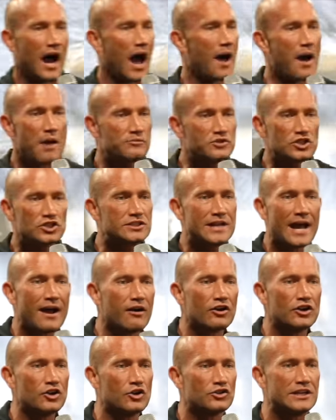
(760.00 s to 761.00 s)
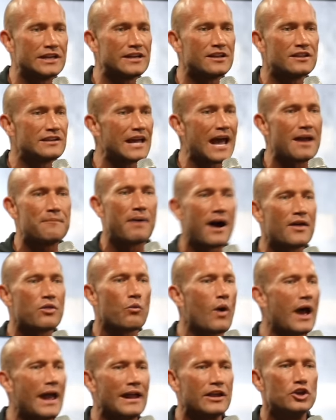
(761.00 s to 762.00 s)
I- am just telling you, at the end of the day, by the
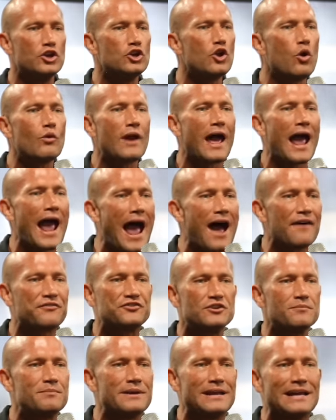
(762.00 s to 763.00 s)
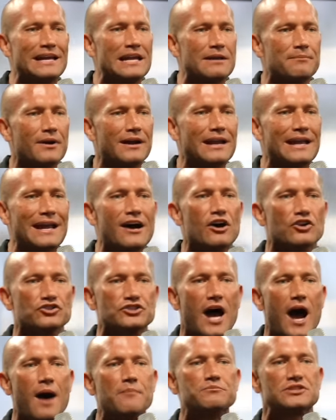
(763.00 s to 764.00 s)
way, you don't have to be anybody
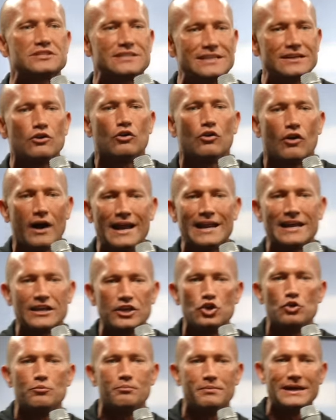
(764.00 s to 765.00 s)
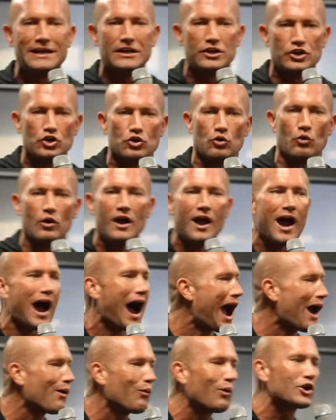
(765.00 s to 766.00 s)
else. I'm still letting you be you.
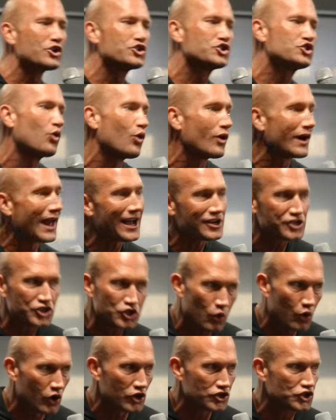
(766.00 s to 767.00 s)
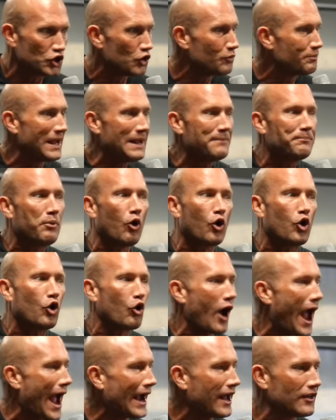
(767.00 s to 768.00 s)
I wear short shorts, dude. People
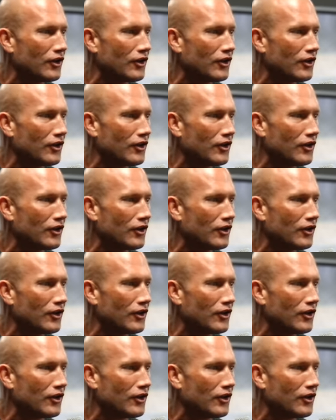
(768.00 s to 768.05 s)
crack.